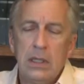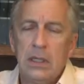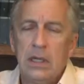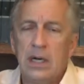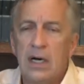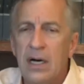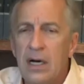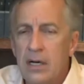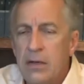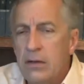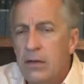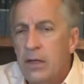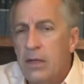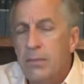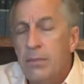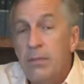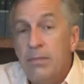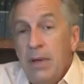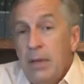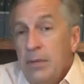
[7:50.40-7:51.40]

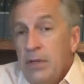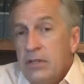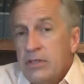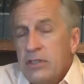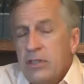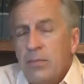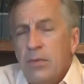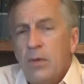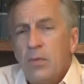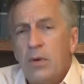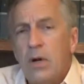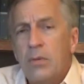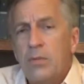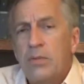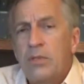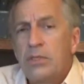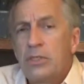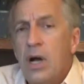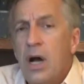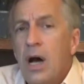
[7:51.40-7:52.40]
But maybe there's something wrong
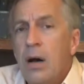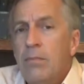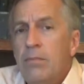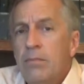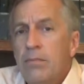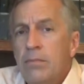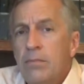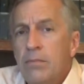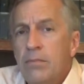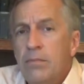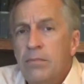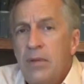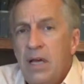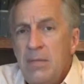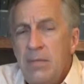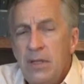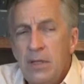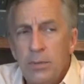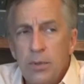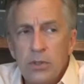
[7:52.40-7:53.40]
with the job.
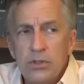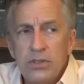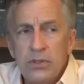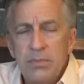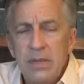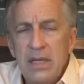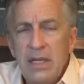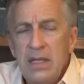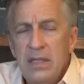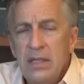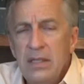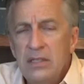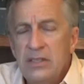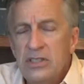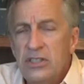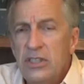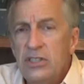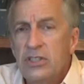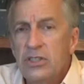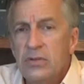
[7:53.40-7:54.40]
Maybe the person making the
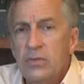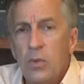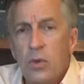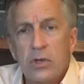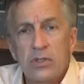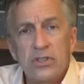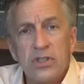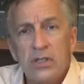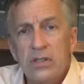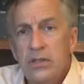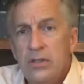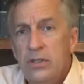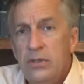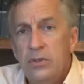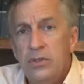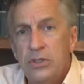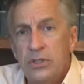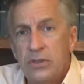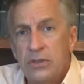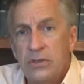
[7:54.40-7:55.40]
decision works on
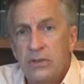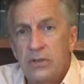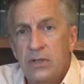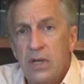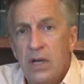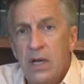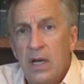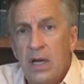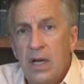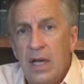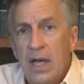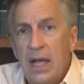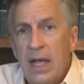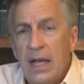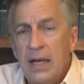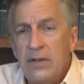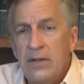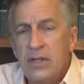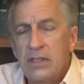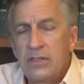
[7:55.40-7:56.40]
illusions
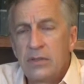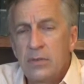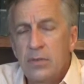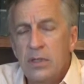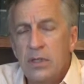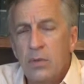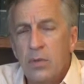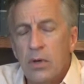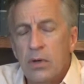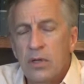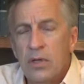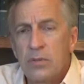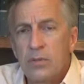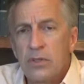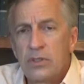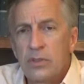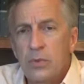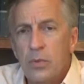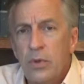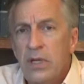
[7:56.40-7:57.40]
and doesn't really work on
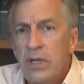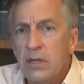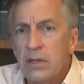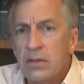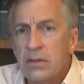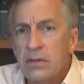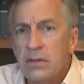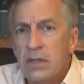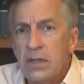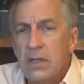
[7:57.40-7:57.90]
what's real.